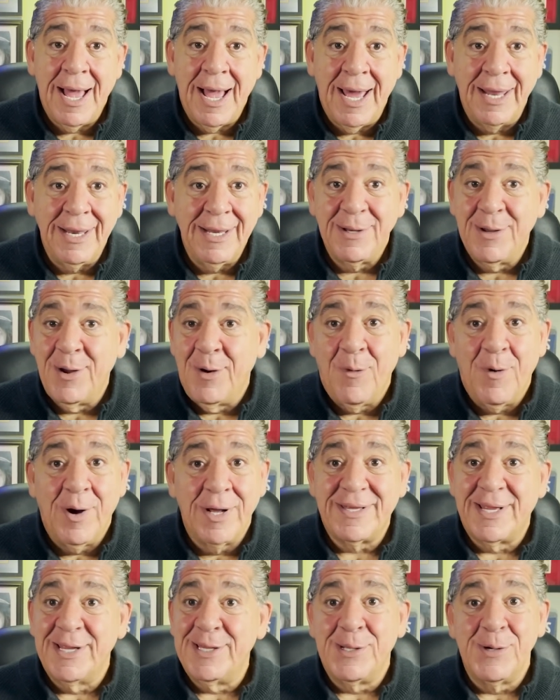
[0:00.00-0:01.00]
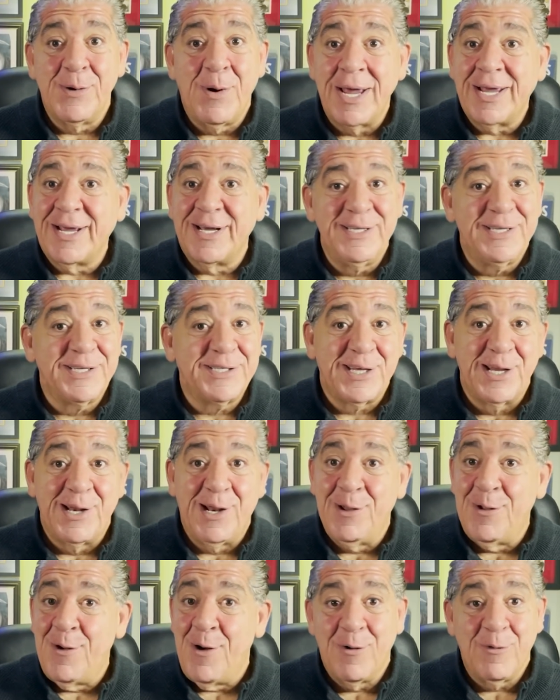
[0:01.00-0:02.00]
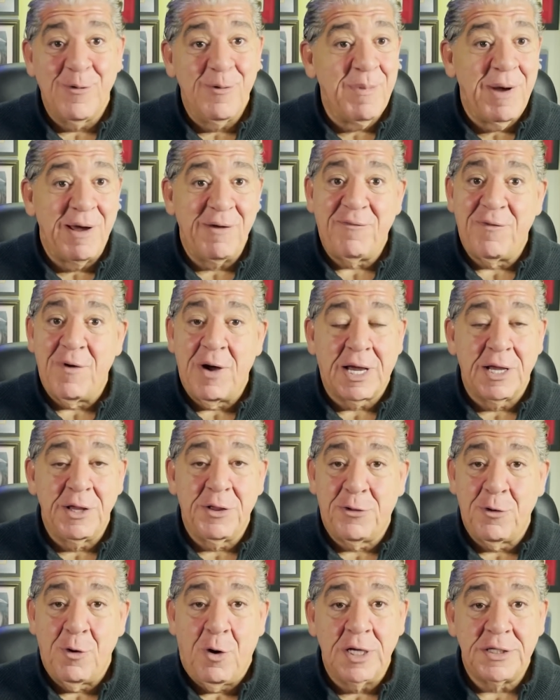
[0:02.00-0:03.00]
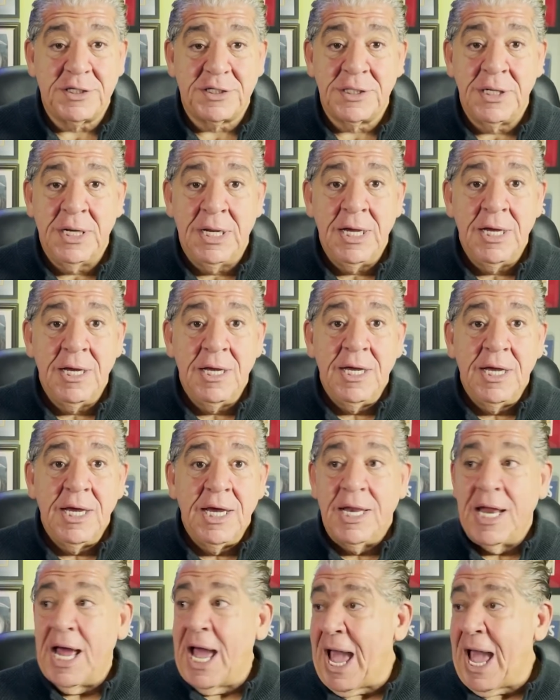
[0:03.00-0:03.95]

I didn't know what to do. I couldn't sit along with my fucking thoughts in a